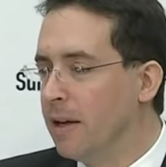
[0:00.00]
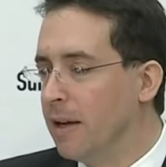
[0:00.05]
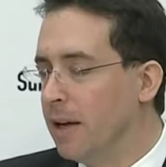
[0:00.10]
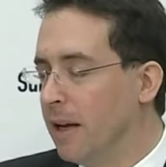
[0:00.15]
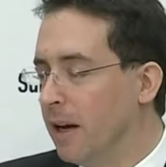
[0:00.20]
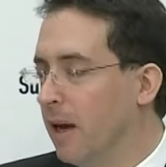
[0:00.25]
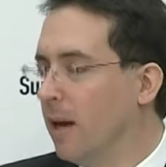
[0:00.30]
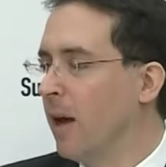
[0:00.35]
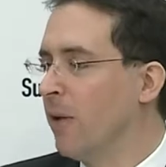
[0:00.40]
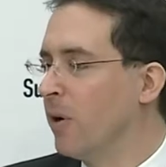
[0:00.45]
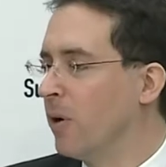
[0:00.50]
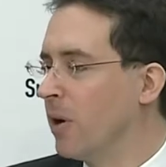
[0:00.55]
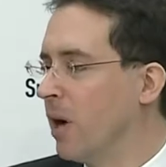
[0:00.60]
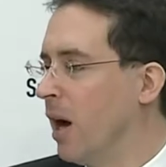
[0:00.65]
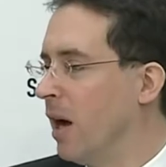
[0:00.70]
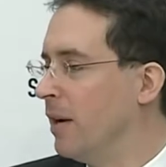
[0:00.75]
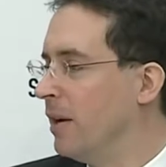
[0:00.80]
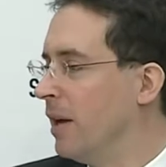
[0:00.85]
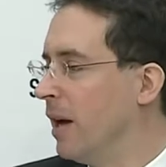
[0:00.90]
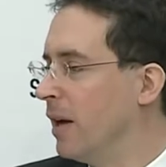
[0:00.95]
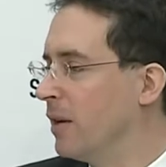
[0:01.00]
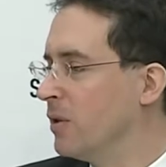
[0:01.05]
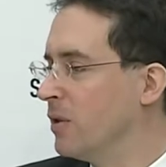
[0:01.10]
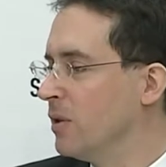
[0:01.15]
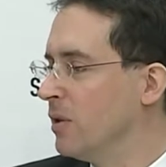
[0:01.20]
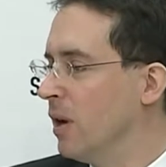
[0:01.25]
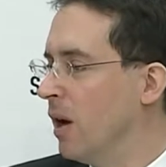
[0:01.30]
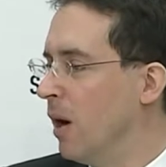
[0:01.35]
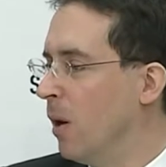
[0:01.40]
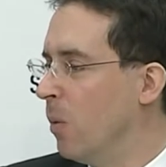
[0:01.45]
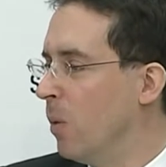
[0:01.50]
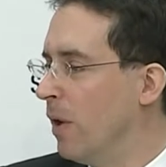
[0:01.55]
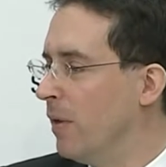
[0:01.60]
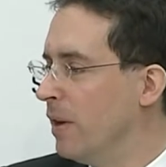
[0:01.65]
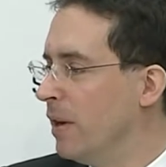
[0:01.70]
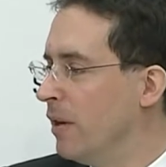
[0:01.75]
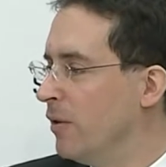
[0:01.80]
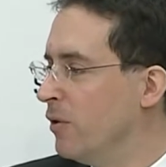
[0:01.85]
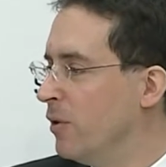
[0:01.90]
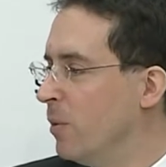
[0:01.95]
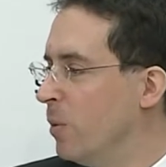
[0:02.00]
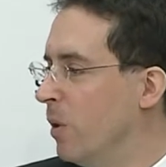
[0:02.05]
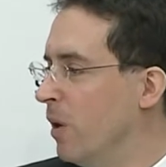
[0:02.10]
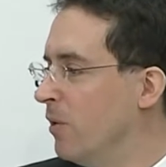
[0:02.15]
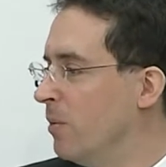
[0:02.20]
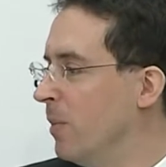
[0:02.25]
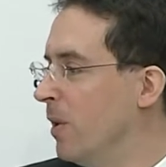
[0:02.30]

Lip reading: in another context, when the issue was